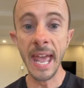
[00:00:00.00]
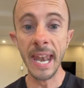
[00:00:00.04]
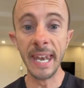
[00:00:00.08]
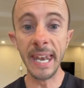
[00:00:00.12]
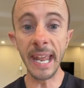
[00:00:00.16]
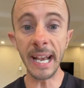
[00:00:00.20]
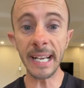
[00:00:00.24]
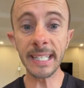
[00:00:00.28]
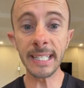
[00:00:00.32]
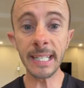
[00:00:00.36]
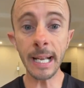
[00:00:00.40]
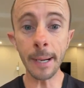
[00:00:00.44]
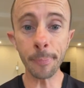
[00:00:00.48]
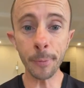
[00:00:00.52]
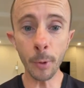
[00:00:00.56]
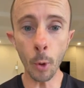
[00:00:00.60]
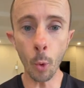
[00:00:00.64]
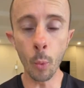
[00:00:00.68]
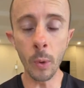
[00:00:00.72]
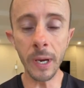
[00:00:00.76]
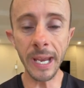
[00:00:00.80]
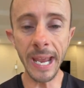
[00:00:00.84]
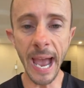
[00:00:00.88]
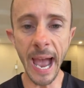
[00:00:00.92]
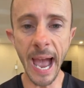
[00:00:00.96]
Next up,
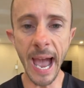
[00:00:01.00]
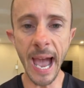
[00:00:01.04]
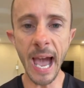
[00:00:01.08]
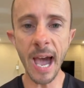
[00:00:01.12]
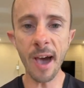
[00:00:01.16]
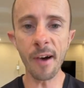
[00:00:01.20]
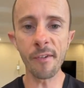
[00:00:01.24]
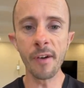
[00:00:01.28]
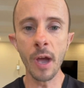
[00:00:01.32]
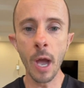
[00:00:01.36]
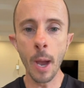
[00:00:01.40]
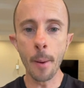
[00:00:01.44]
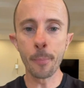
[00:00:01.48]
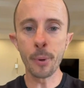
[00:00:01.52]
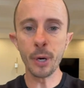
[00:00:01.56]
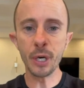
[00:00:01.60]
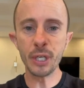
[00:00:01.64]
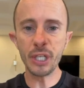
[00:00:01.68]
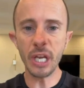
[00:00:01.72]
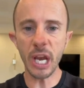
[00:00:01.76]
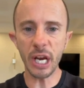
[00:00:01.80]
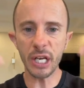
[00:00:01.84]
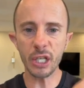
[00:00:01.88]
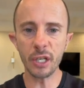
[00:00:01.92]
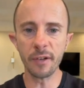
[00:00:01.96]
we have
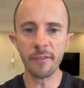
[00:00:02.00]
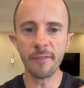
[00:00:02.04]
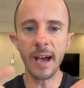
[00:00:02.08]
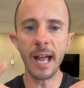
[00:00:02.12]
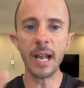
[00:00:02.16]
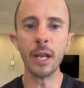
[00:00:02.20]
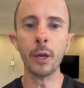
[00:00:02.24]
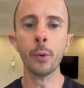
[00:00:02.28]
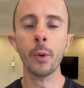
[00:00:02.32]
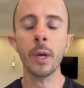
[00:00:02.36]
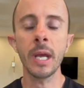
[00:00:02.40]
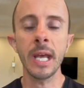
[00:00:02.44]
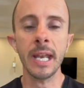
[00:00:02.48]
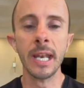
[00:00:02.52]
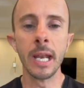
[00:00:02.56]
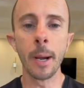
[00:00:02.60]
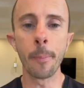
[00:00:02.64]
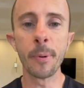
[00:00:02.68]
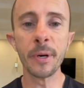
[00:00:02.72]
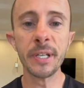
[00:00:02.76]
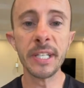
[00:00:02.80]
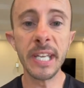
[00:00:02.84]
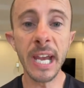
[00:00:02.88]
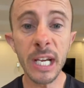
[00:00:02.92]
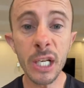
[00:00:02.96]
protection value. Now,
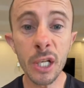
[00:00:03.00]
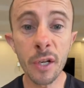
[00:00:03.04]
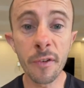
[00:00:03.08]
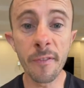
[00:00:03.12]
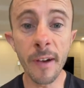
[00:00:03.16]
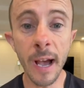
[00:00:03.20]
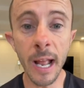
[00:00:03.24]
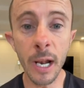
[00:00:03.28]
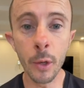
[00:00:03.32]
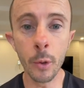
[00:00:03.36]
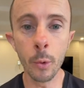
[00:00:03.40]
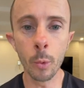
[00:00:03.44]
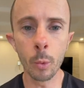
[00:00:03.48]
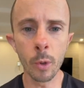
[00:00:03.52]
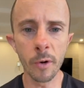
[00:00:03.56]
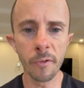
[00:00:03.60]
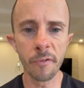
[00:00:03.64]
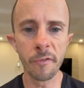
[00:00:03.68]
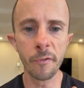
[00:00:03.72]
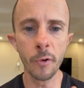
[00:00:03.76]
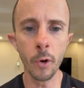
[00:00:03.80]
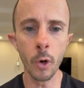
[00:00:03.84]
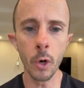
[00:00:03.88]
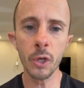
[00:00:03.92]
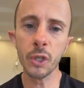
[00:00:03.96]
protection value
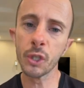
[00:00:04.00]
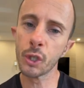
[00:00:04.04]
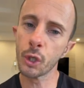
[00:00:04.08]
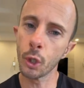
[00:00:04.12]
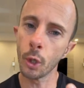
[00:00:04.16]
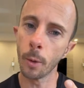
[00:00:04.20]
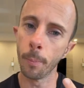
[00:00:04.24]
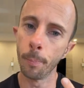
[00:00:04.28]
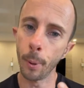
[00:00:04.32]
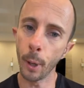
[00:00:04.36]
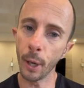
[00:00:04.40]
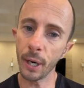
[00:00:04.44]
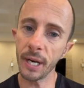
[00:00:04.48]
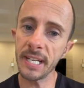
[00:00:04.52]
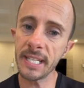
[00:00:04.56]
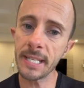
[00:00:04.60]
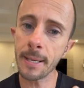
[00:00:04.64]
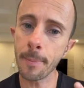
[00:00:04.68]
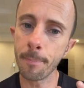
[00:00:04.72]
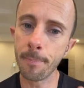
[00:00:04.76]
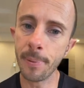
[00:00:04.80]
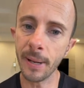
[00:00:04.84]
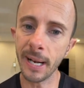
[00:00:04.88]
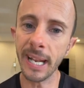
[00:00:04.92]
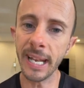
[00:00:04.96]
refers to your body's
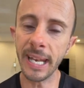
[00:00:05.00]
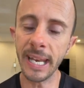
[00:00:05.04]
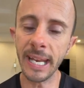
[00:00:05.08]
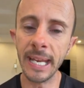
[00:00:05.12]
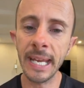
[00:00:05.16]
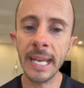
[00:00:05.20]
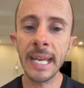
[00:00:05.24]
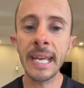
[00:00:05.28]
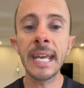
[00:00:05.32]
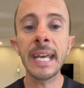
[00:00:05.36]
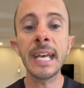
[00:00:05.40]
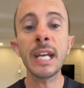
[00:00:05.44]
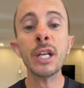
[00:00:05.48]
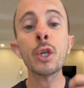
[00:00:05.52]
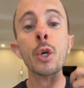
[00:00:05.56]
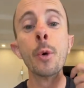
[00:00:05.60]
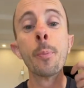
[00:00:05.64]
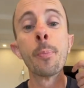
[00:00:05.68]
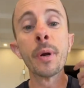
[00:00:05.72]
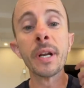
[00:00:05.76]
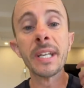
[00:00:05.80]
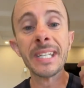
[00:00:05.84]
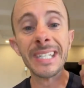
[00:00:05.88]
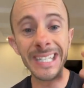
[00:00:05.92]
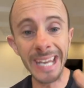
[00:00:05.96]
ability to
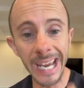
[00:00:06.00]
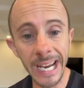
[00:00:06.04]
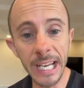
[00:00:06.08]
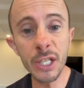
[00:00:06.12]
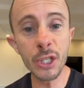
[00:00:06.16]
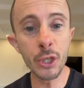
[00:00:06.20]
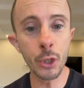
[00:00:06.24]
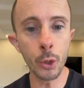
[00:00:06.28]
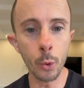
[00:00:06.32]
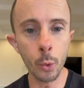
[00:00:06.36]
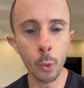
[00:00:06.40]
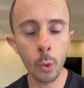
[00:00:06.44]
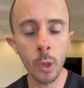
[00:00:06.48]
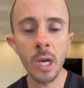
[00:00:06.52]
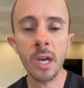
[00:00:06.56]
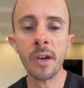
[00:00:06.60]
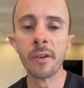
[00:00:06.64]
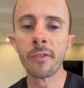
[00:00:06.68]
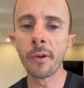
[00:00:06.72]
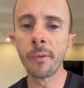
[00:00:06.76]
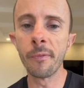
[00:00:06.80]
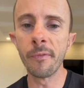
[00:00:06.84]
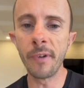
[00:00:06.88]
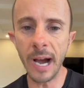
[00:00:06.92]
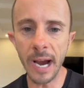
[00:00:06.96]
protect you
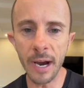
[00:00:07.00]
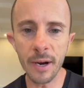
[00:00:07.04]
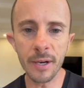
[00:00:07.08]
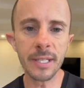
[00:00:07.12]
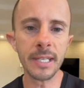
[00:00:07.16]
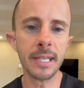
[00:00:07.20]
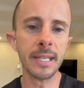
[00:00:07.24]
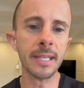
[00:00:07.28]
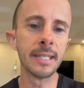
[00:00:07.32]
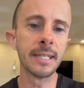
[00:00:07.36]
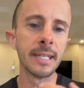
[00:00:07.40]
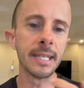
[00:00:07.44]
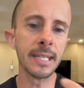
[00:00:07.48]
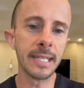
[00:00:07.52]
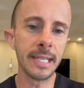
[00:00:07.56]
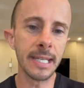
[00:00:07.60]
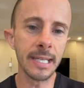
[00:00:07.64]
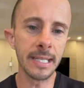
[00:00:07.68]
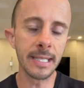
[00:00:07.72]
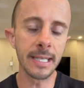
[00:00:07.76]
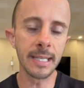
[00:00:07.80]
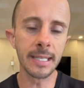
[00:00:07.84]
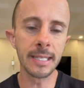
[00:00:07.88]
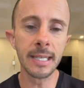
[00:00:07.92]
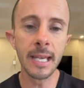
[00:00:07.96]
from viruses,
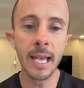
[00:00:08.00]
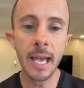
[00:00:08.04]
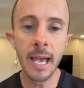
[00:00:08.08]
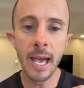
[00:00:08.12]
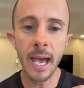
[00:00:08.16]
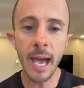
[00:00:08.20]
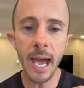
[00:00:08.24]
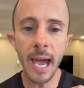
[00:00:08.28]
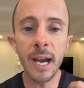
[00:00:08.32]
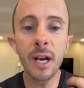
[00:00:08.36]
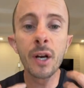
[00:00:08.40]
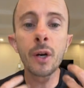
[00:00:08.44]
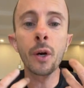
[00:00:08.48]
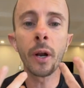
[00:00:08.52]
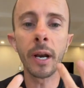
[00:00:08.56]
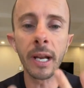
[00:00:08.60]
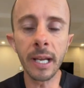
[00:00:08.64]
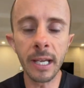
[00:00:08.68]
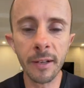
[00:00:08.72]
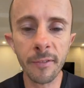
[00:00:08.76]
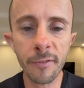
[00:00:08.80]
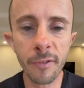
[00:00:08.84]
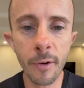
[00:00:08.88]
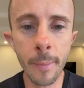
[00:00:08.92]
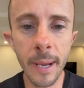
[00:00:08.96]
diseases, and chronic
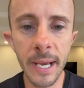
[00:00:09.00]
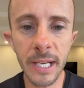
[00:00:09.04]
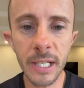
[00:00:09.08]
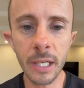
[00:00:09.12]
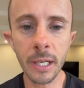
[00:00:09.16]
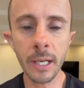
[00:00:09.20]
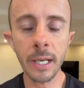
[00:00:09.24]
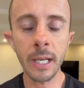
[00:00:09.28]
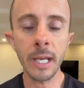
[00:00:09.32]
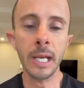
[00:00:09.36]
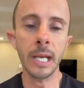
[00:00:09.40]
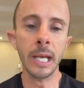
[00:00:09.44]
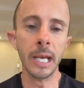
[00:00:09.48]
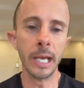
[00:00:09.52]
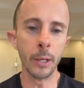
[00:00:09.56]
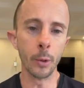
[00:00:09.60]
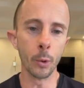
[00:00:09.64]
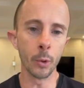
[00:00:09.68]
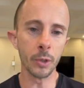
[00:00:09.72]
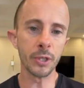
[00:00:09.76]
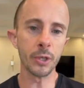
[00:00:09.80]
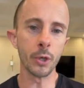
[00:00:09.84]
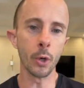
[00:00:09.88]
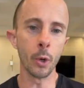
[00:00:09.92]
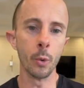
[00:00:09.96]
inflammation. It
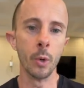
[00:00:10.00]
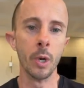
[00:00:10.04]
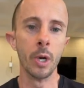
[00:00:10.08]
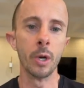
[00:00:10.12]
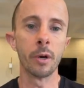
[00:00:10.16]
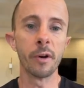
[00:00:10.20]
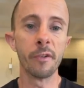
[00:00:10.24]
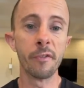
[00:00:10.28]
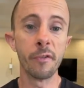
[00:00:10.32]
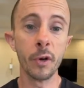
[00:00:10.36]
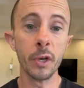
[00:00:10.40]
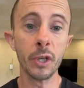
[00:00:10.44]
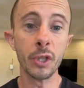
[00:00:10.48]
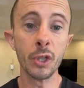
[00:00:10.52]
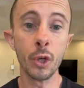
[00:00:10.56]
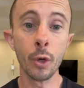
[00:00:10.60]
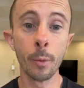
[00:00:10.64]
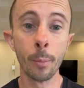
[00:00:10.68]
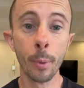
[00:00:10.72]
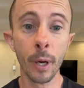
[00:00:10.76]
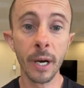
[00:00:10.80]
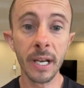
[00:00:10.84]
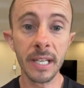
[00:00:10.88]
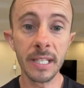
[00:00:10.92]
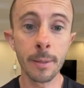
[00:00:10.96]
also refers to your
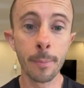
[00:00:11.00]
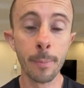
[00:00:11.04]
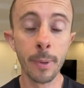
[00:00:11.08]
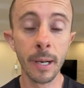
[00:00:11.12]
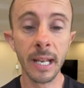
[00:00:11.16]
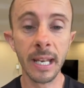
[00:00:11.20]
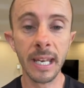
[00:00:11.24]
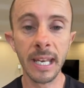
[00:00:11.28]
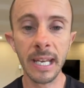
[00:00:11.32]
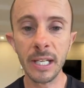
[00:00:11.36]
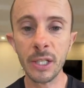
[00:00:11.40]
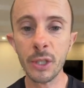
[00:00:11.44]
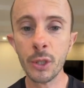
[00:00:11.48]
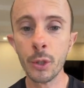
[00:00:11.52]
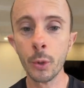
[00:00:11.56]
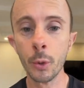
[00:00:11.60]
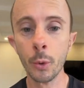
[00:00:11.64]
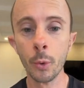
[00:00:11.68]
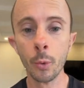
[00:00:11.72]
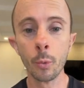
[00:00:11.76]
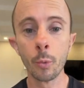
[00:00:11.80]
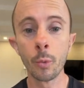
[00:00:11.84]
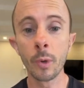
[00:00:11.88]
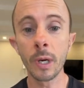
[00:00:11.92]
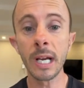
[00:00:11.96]
body's ability
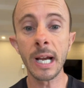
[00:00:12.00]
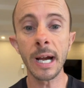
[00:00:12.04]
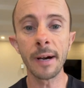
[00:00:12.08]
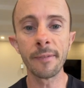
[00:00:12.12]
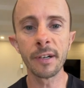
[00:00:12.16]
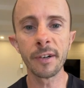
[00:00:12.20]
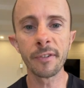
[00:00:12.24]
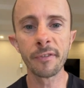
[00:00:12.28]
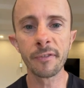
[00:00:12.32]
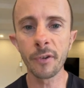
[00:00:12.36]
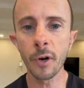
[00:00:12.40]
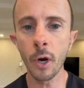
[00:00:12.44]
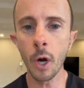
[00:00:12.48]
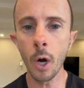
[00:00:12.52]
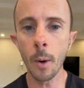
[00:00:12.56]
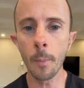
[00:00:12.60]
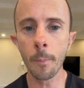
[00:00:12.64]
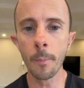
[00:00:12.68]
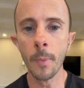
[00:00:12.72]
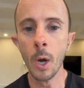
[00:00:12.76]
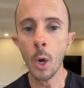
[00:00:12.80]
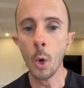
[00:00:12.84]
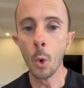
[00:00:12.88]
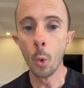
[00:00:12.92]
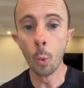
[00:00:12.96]
to recover
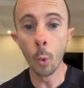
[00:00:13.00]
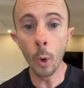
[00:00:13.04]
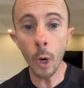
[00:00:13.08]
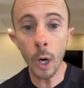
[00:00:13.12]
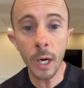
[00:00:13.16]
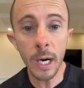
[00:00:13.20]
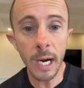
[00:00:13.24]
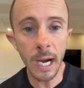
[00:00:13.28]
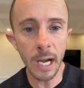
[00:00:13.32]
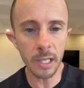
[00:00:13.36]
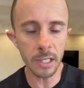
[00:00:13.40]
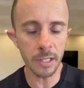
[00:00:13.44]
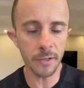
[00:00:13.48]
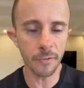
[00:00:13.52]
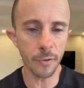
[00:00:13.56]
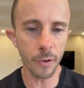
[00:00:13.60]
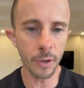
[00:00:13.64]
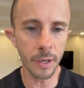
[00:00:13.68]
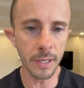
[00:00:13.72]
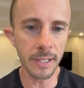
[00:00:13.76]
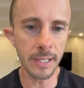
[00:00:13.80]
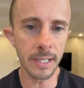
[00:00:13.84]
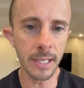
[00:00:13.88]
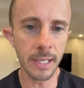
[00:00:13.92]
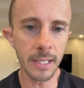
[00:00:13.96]
from workouts, for
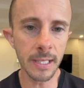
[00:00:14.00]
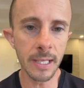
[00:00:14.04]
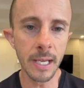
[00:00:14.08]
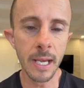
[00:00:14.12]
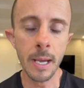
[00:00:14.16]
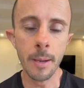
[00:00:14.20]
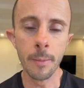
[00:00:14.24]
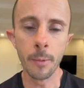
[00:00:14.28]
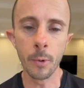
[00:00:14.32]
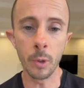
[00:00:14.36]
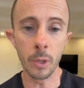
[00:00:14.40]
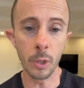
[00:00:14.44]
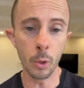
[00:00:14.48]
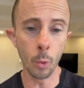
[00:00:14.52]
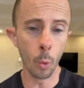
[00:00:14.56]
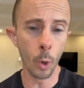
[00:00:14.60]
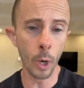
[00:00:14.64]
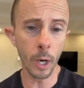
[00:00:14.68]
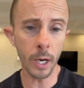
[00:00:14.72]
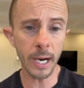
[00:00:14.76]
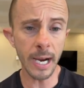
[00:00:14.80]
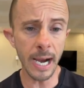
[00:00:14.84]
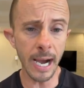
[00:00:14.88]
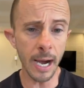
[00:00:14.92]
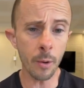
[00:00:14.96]
instance. When you
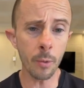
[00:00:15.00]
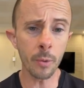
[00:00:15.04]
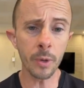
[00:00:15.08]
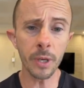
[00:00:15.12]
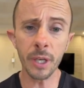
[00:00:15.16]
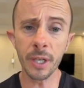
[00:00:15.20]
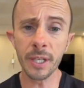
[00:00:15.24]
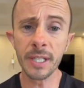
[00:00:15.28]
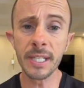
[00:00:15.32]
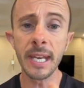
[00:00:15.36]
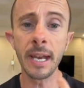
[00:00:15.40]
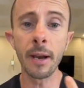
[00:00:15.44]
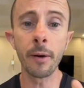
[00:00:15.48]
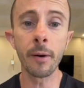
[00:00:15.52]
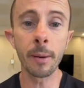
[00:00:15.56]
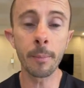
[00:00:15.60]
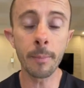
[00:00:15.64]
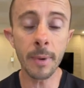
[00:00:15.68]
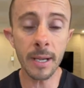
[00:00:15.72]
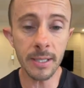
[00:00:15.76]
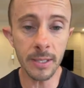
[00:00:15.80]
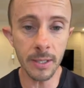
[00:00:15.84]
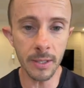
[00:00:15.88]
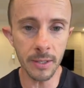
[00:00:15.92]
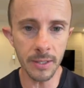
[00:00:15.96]
work out, you're tearing
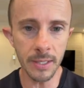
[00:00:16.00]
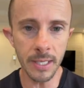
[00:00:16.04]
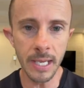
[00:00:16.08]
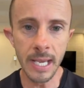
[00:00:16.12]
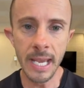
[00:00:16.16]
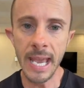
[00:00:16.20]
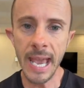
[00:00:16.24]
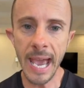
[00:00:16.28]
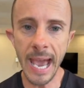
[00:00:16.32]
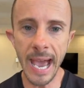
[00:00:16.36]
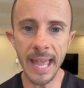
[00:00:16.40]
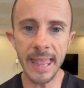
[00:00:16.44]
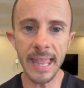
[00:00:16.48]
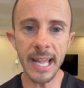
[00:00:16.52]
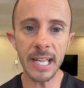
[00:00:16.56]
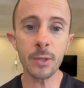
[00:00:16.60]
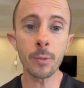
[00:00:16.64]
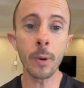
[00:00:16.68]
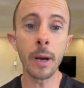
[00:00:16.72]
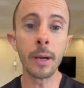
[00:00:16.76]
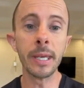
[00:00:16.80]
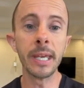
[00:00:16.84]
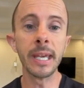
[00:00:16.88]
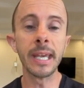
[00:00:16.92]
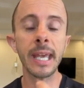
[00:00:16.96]
muscles, and that's
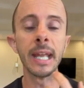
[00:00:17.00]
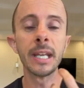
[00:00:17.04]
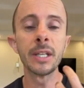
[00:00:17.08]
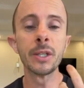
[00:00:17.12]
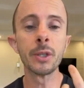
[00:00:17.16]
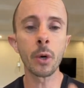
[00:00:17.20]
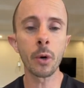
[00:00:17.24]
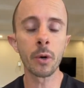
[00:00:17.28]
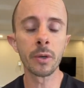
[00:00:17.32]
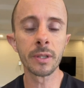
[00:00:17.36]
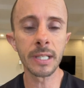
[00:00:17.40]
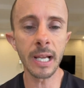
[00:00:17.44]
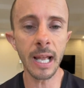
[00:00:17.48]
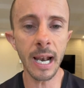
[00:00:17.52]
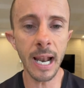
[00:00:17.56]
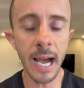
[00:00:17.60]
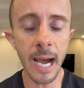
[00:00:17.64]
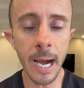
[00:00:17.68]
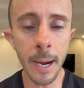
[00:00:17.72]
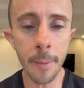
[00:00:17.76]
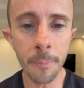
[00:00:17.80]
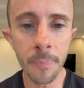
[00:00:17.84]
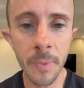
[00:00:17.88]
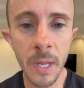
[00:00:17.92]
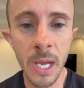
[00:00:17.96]
why you get
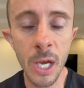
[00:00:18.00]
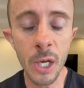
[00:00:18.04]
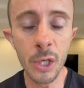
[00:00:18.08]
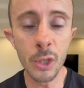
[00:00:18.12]
tohtalaham.